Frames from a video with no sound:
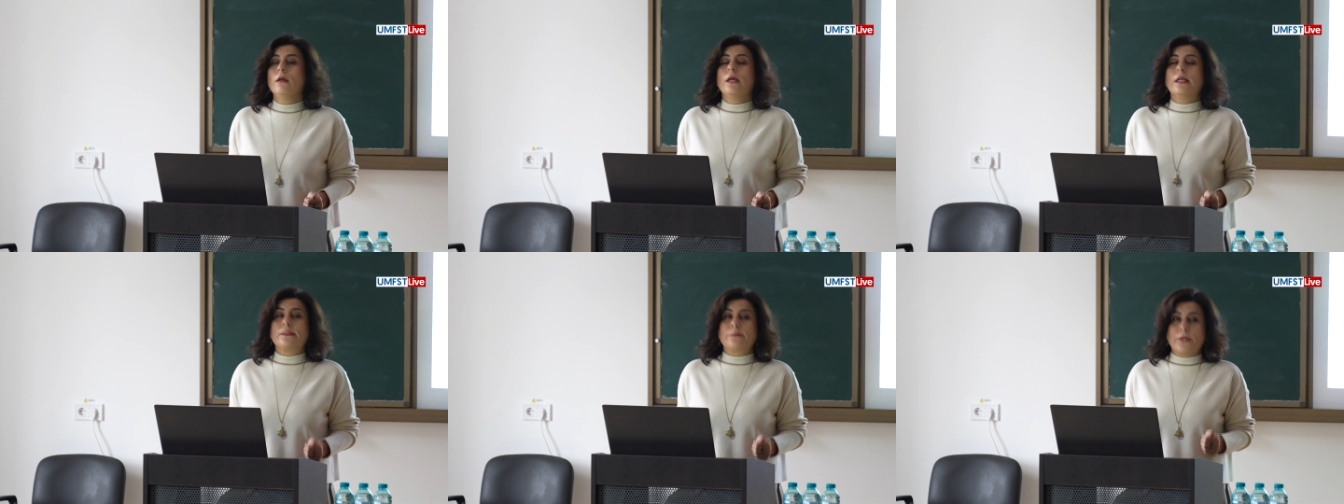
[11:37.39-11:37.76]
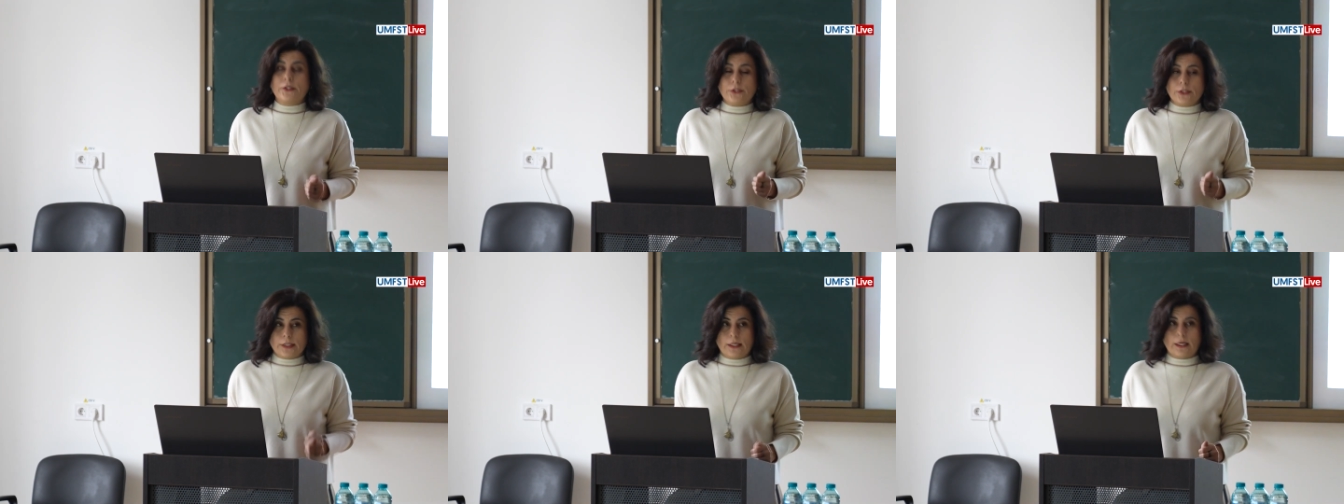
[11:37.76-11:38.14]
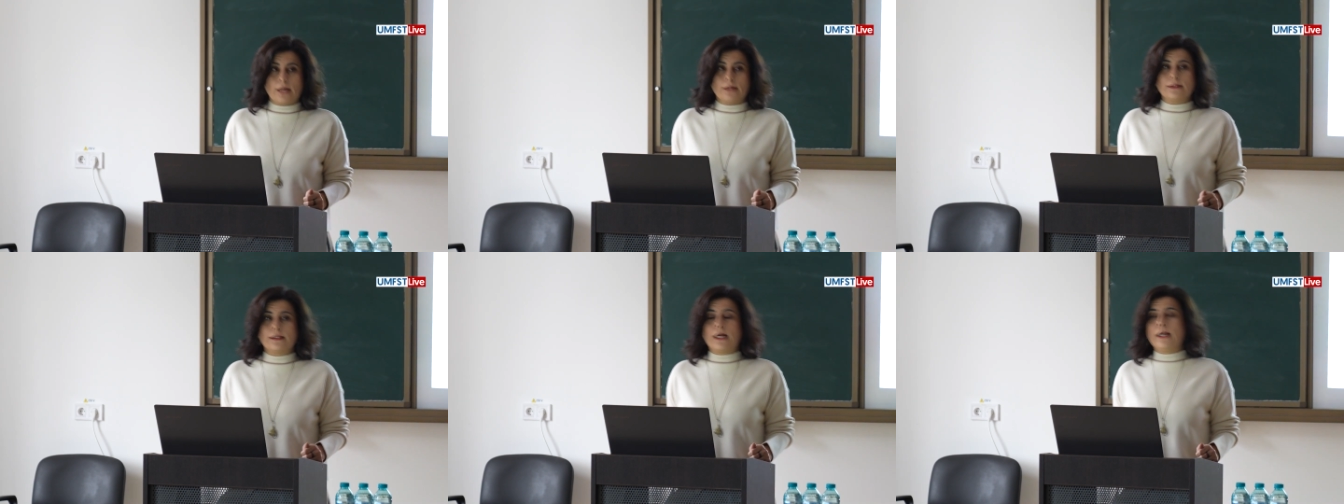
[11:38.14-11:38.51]
especially in
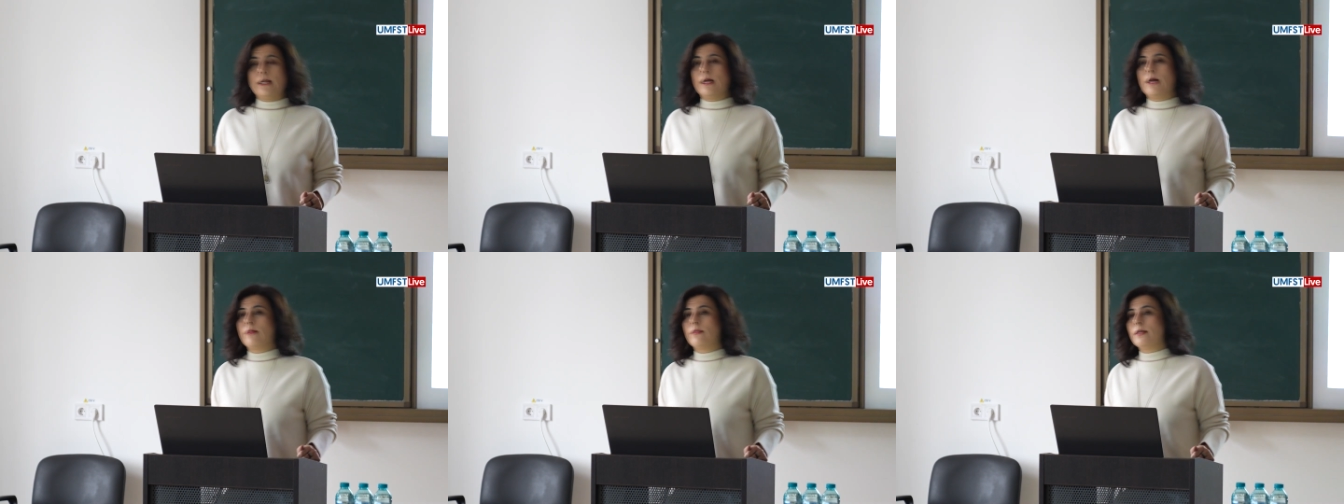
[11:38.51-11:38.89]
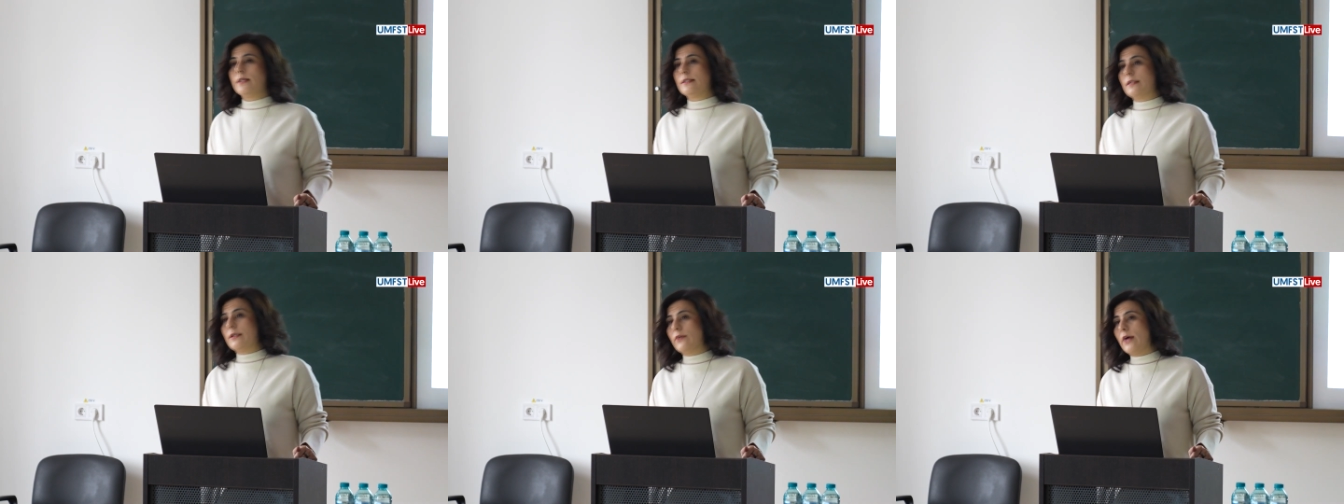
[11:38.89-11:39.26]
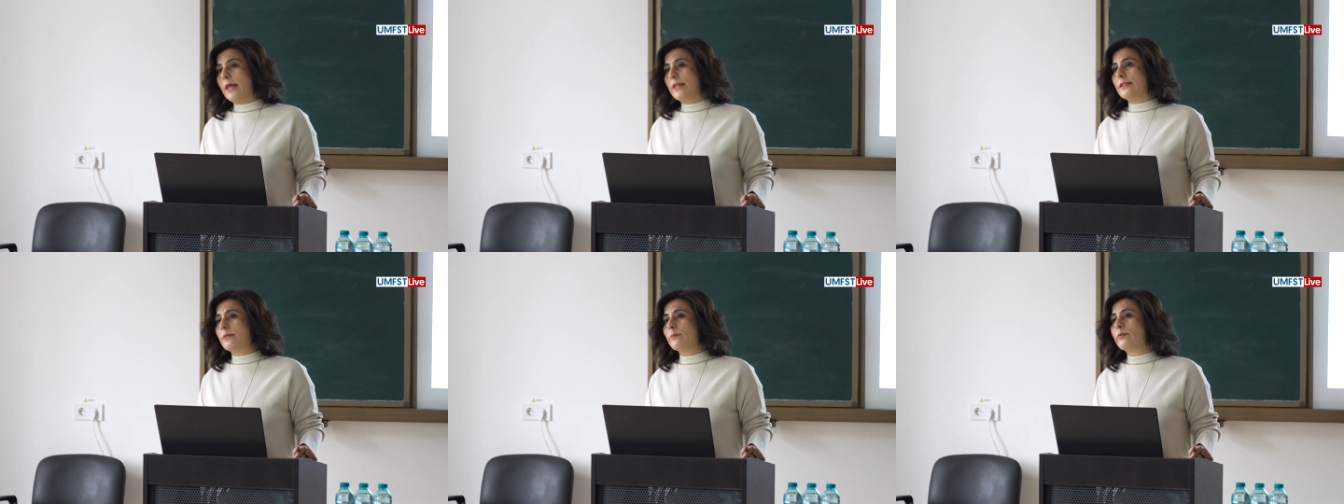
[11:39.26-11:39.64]
Antalya, there is a
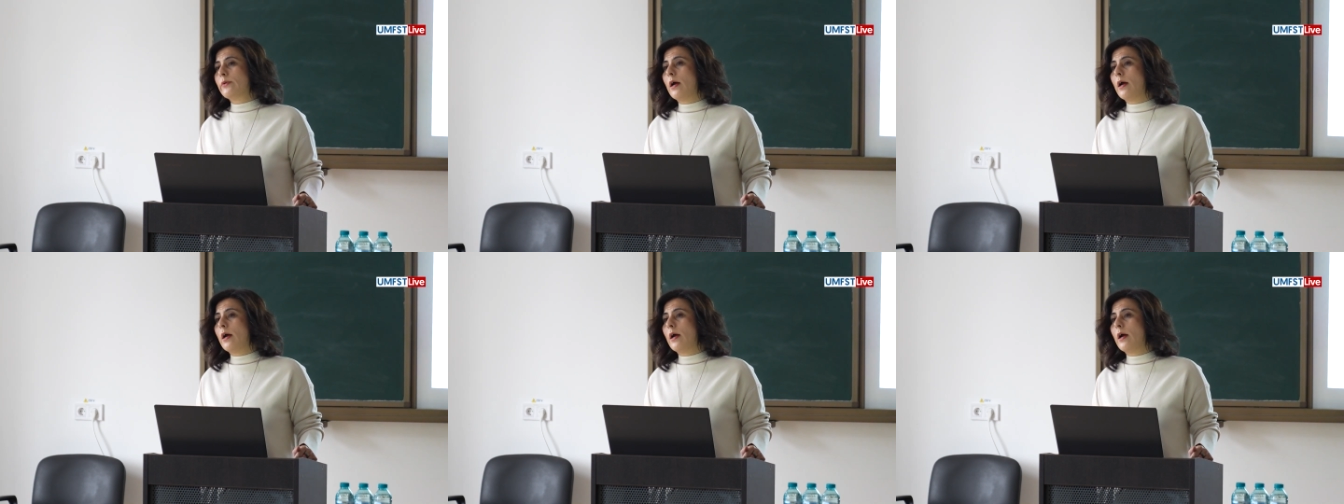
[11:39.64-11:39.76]
rising